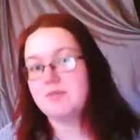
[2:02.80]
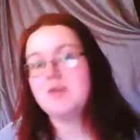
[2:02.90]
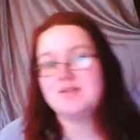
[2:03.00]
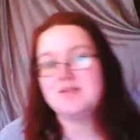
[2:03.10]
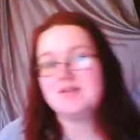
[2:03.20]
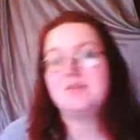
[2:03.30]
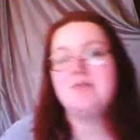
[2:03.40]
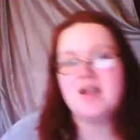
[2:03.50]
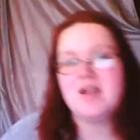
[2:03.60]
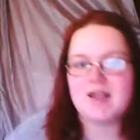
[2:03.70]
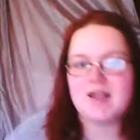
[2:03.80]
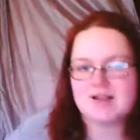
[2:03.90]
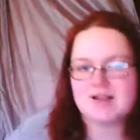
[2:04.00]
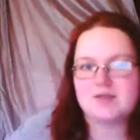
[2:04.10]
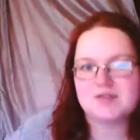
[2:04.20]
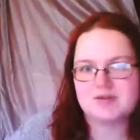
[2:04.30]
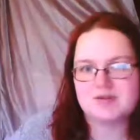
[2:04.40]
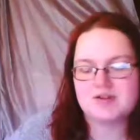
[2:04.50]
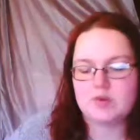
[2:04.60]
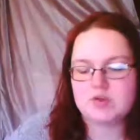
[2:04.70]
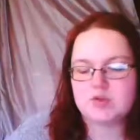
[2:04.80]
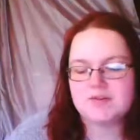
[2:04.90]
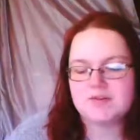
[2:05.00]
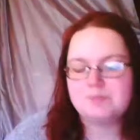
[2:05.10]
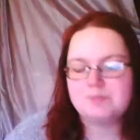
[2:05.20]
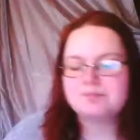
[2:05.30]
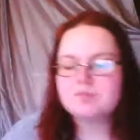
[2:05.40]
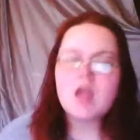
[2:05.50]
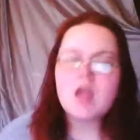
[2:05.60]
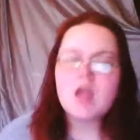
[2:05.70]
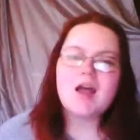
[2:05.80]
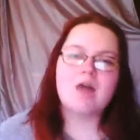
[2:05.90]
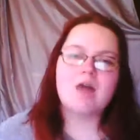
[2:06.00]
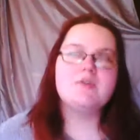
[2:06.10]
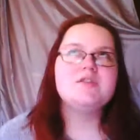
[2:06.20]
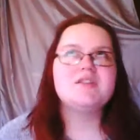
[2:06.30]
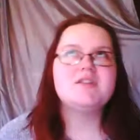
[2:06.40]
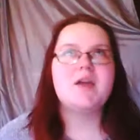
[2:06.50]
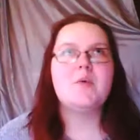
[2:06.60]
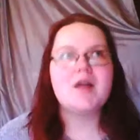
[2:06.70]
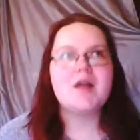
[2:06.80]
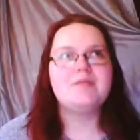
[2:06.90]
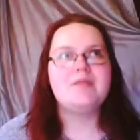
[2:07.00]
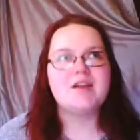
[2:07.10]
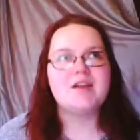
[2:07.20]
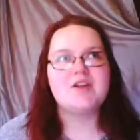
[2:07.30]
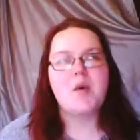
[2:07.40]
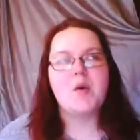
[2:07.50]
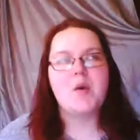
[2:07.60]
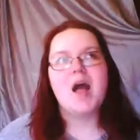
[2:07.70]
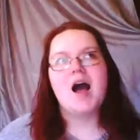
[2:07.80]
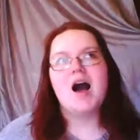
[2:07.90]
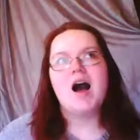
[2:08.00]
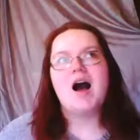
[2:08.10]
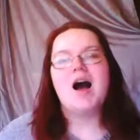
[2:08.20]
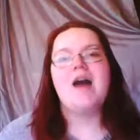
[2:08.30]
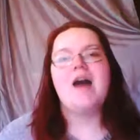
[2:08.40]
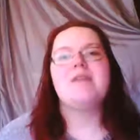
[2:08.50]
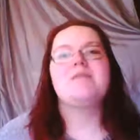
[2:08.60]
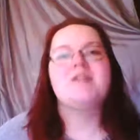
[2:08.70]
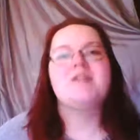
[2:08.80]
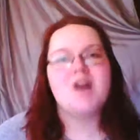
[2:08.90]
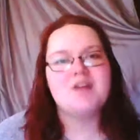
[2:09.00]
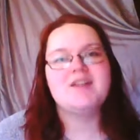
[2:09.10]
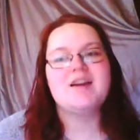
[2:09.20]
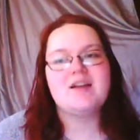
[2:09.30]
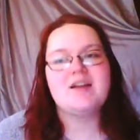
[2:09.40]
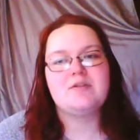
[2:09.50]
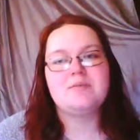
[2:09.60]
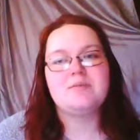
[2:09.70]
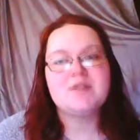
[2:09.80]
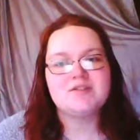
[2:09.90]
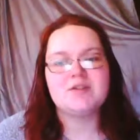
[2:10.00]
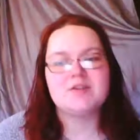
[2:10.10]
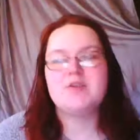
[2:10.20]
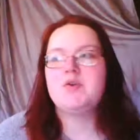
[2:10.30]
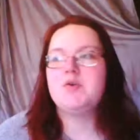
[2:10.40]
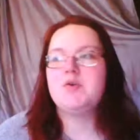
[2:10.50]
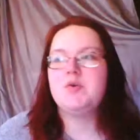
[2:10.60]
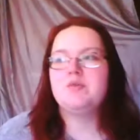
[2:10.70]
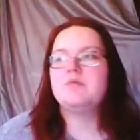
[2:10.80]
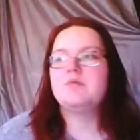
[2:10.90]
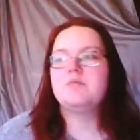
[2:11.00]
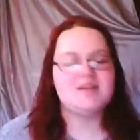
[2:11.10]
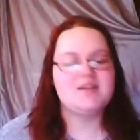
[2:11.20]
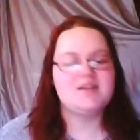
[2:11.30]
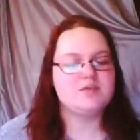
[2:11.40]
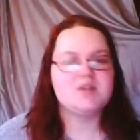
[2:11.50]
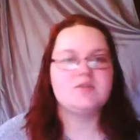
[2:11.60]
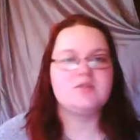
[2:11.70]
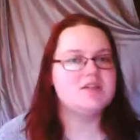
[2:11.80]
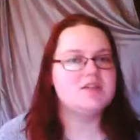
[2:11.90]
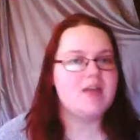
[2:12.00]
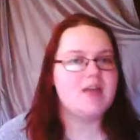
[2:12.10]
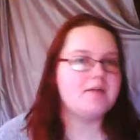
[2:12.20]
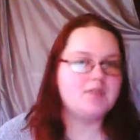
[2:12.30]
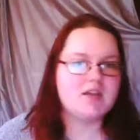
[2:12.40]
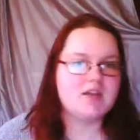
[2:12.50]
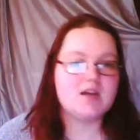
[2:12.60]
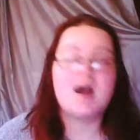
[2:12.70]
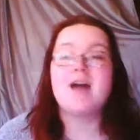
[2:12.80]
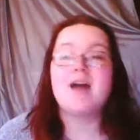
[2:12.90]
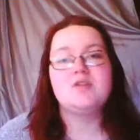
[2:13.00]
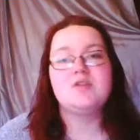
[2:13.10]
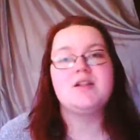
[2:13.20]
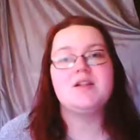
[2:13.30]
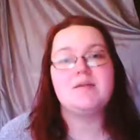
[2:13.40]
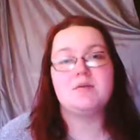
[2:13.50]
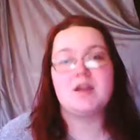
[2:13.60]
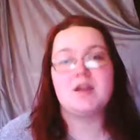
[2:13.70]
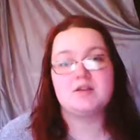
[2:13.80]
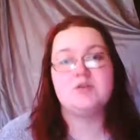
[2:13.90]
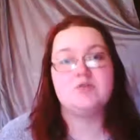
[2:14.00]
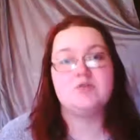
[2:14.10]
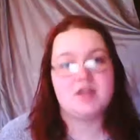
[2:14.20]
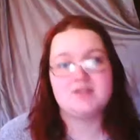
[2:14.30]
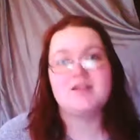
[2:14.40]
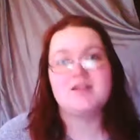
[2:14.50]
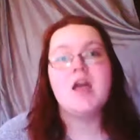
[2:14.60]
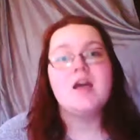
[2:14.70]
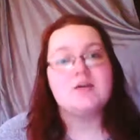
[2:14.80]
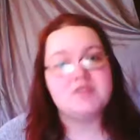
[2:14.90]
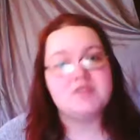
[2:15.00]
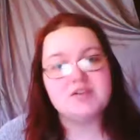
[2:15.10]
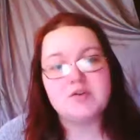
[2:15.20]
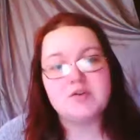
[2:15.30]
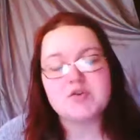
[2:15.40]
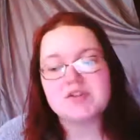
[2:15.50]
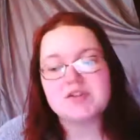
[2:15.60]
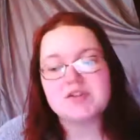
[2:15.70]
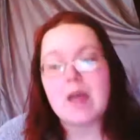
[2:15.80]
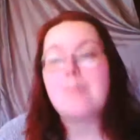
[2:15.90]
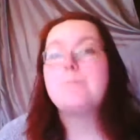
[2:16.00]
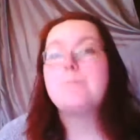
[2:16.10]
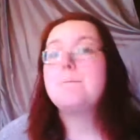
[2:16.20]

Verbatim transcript: So the point is of failing at those resolutions. I want to say one thing though. I am not the kind of person who makes resolutions every year. I actually never make New Year's resolutions.